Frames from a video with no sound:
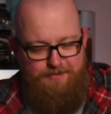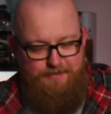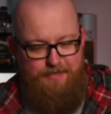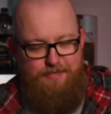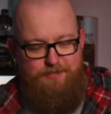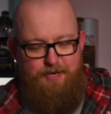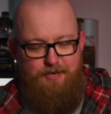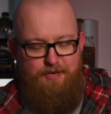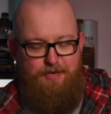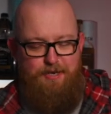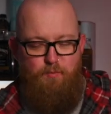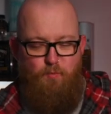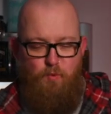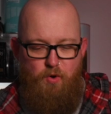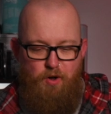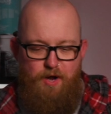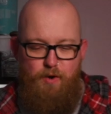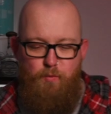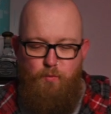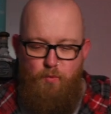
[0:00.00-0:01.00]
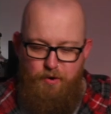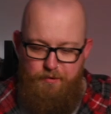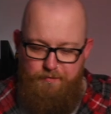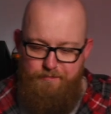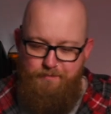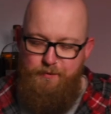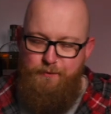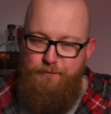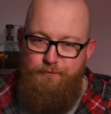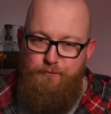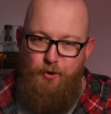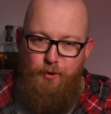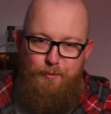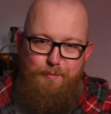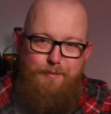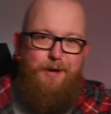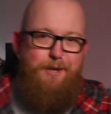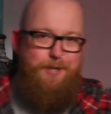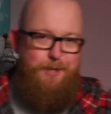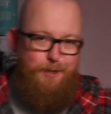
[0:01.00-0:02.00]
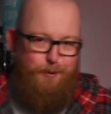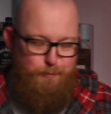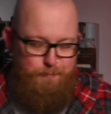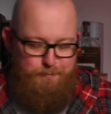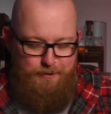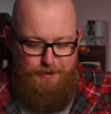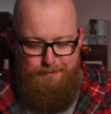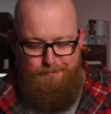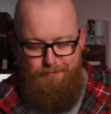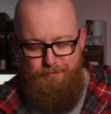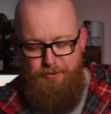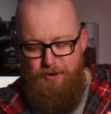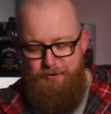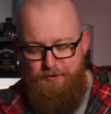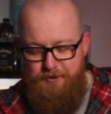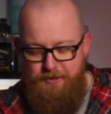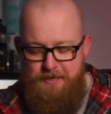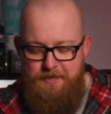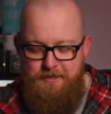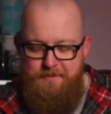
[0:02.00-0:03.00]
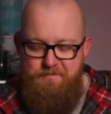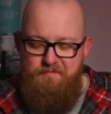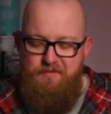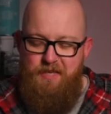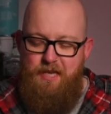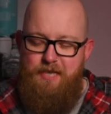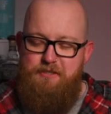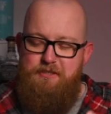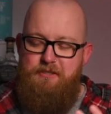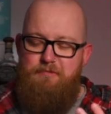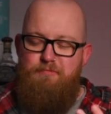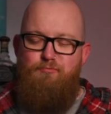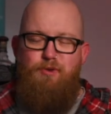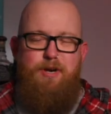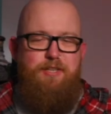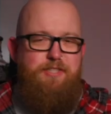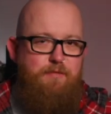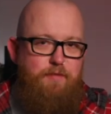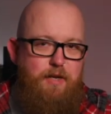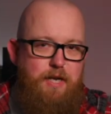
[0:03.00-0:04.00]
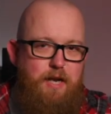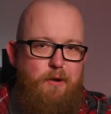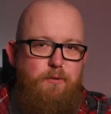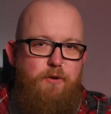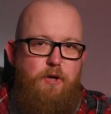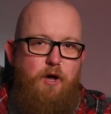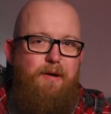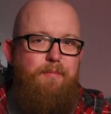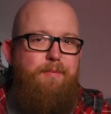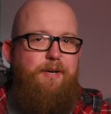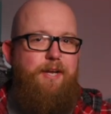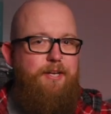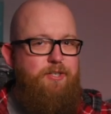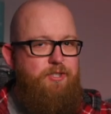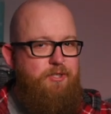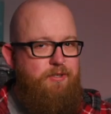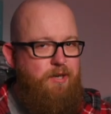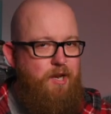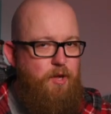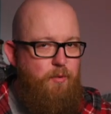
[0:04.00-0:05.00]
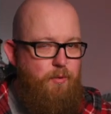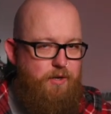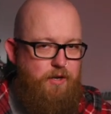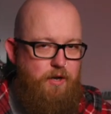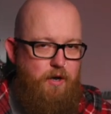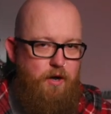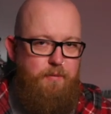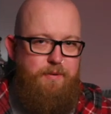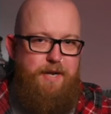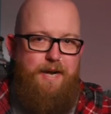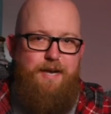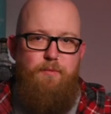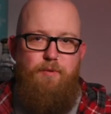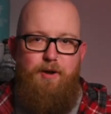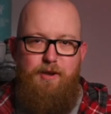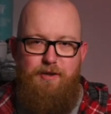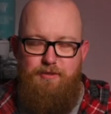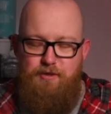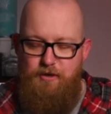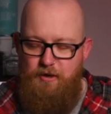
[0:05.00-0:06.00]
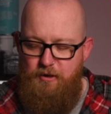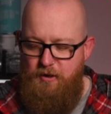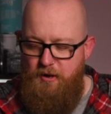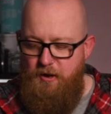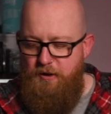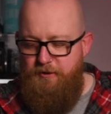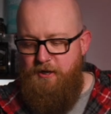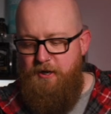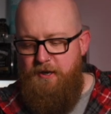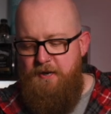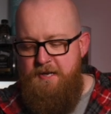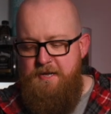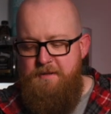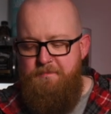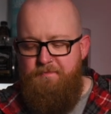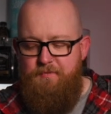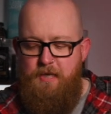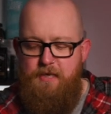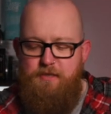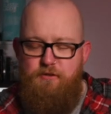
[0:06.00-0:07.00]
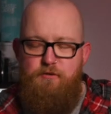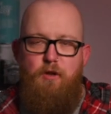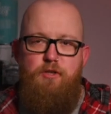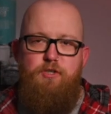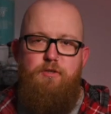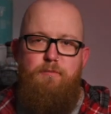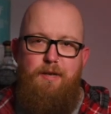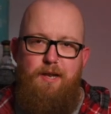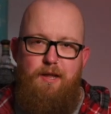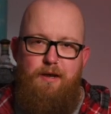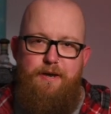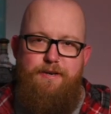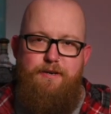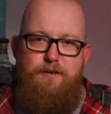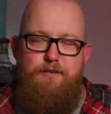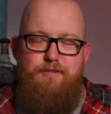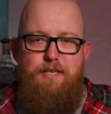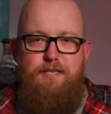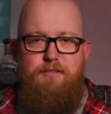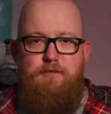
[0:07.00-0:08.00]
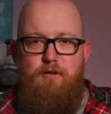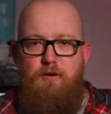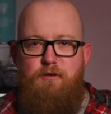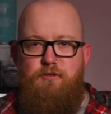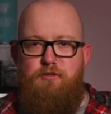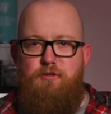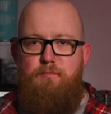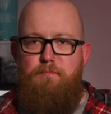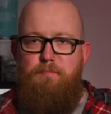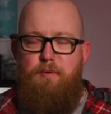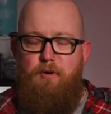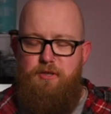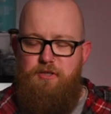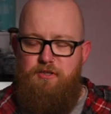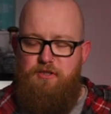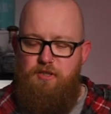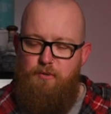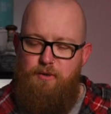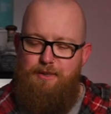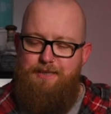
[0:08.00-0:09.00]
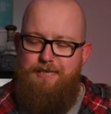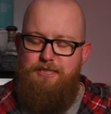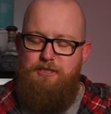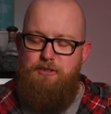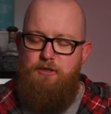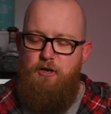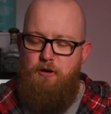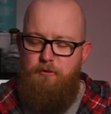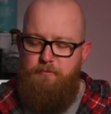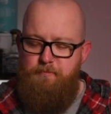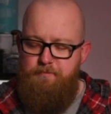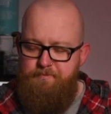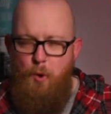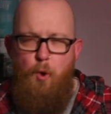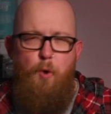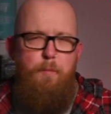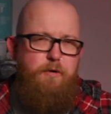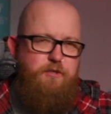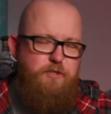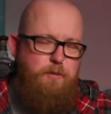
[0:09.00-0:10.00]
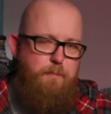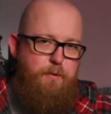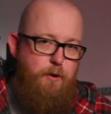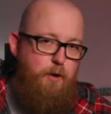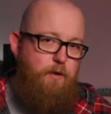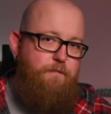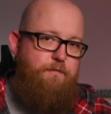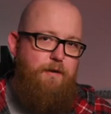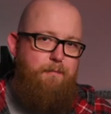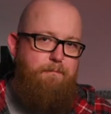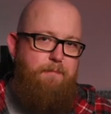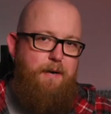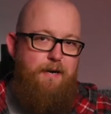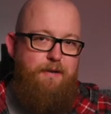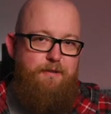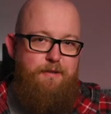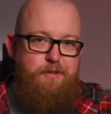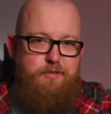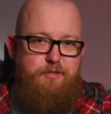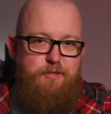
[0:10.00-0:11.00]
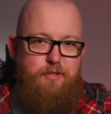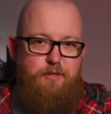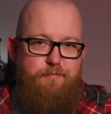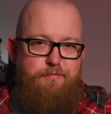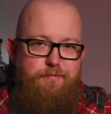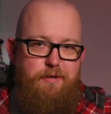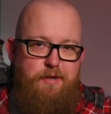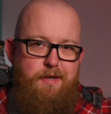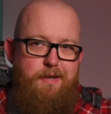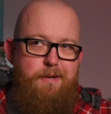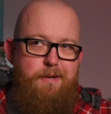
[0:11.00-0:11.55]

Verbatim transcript: is exactly what I want from a European blonde. It's relatively low carbonation, lower carb anyway than a lager. It's got some lightness, it's got some body to it, it's got almost a perfect balance of